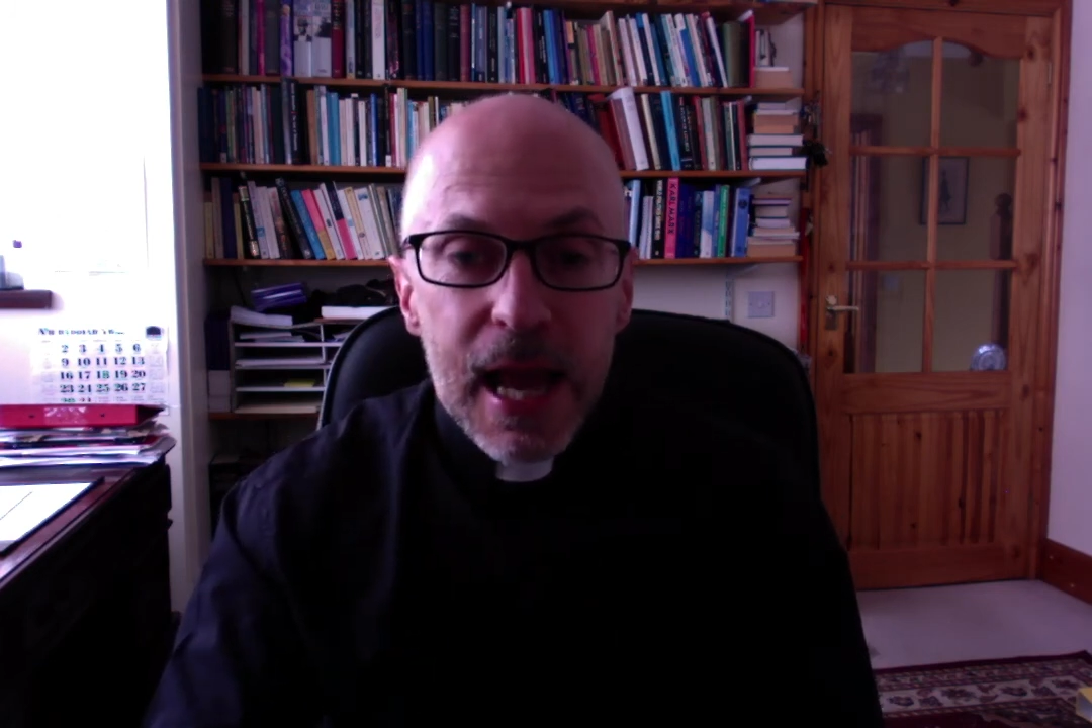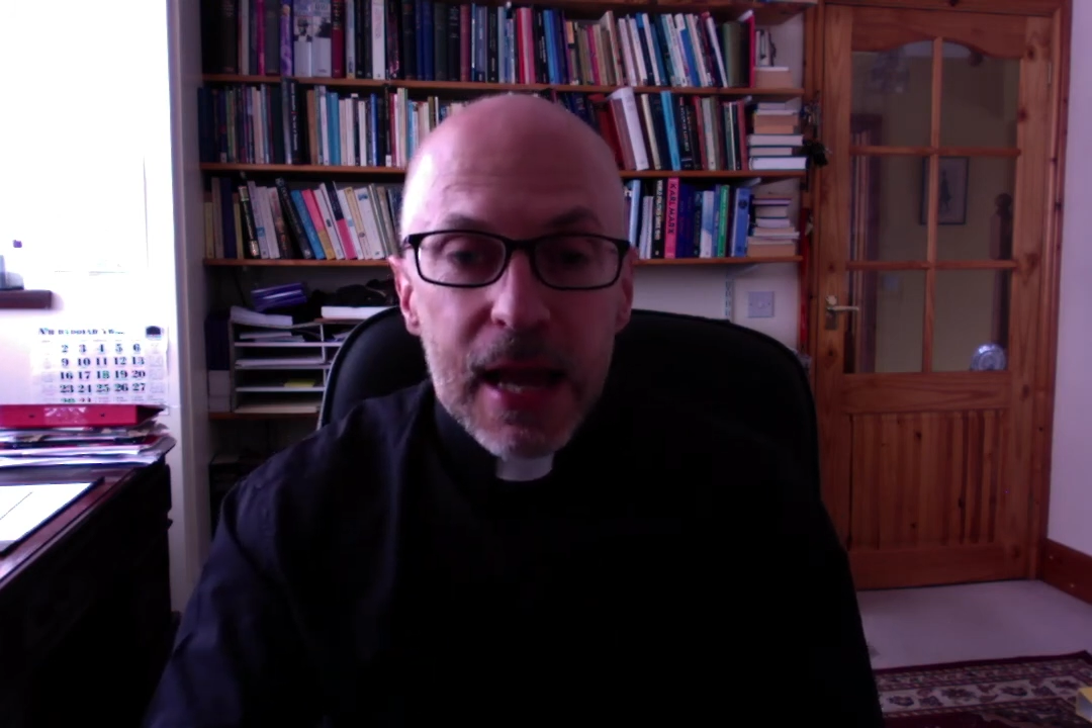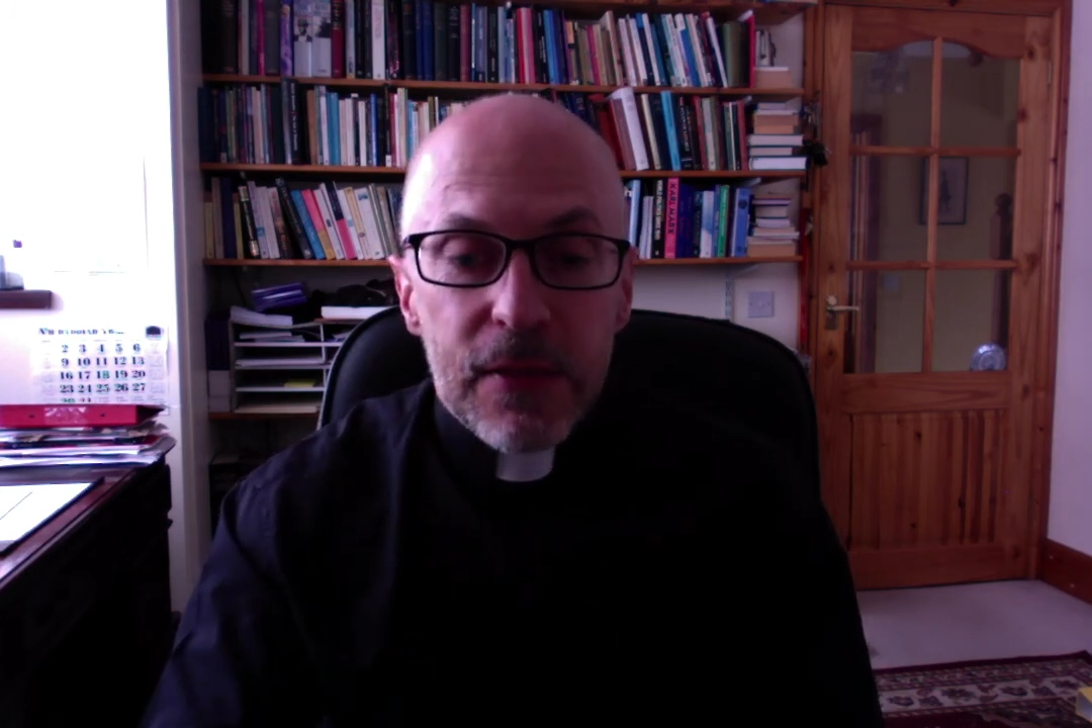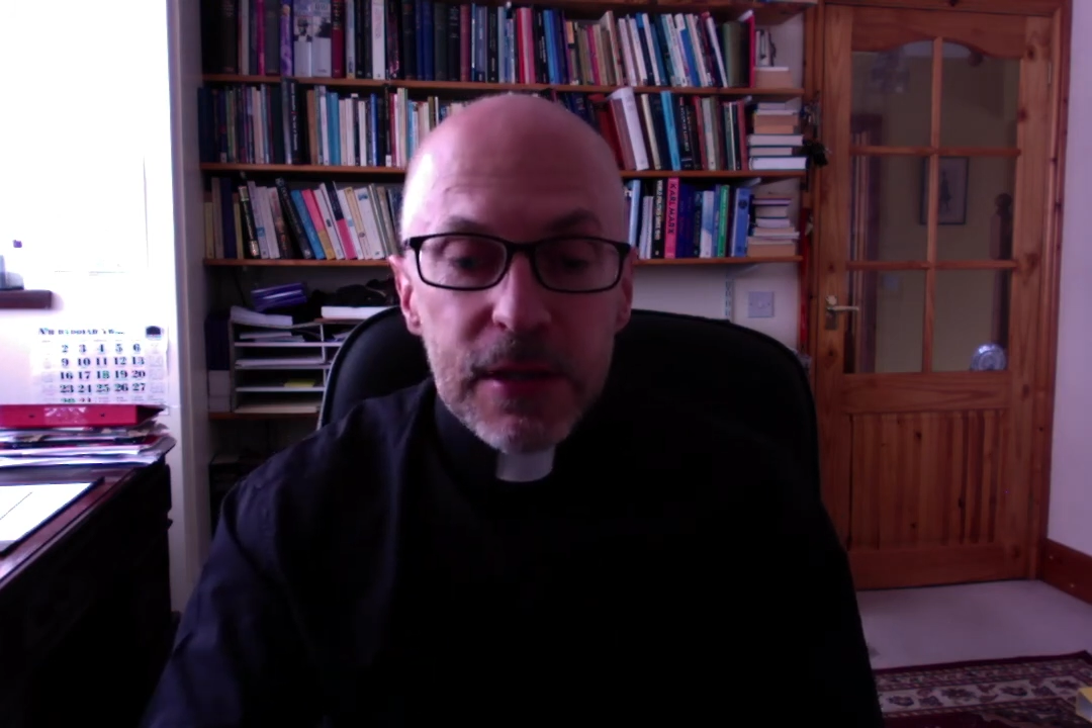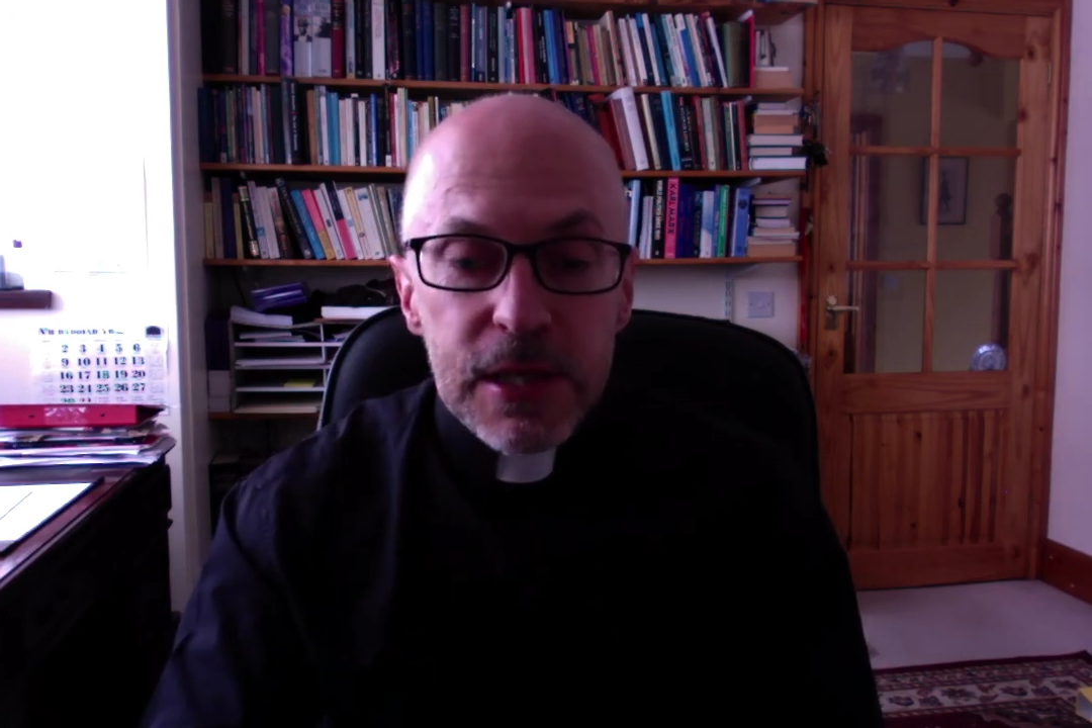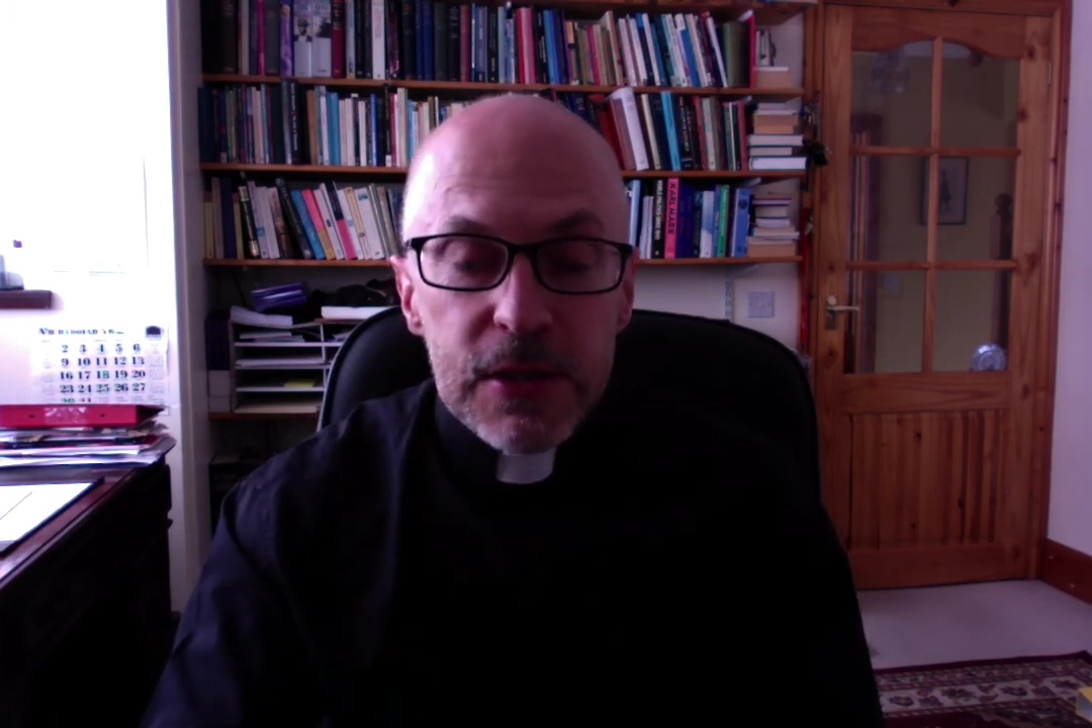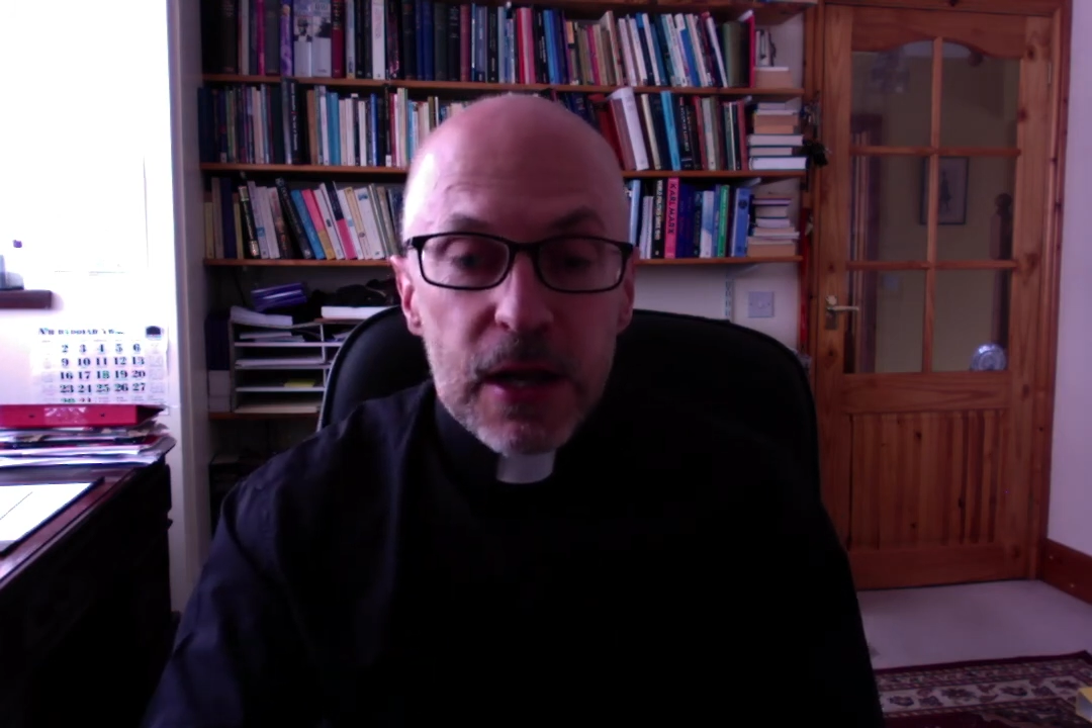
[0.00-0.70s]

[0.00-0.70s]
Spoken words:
and this is the